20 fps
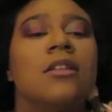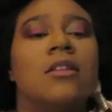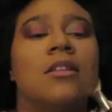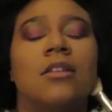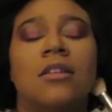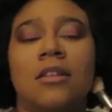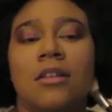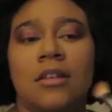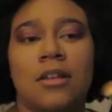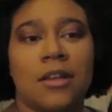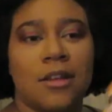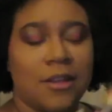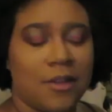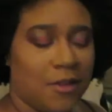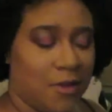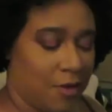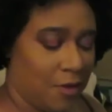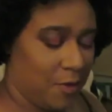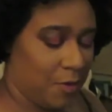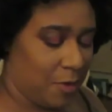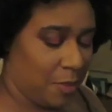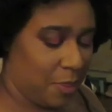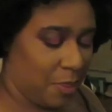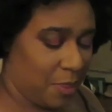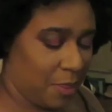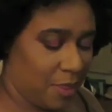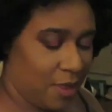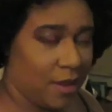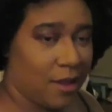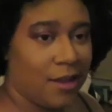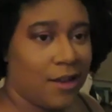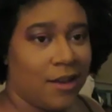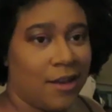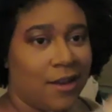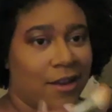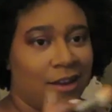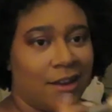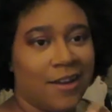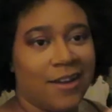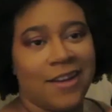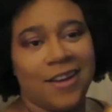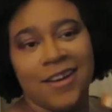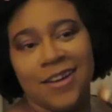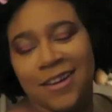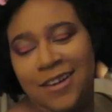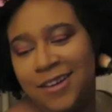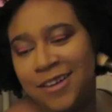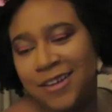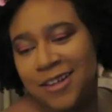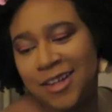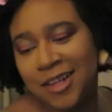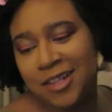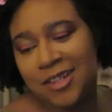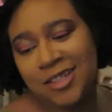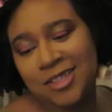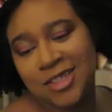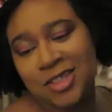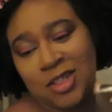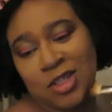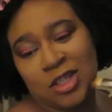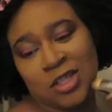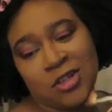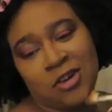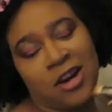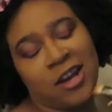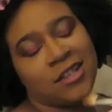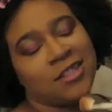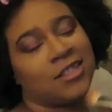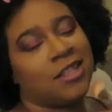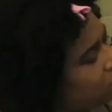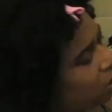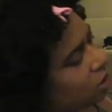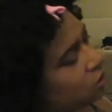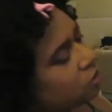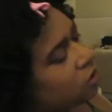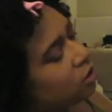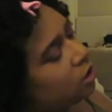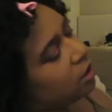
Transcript: Ah, Jackie, don't look, don't look. This is disgrace. But also,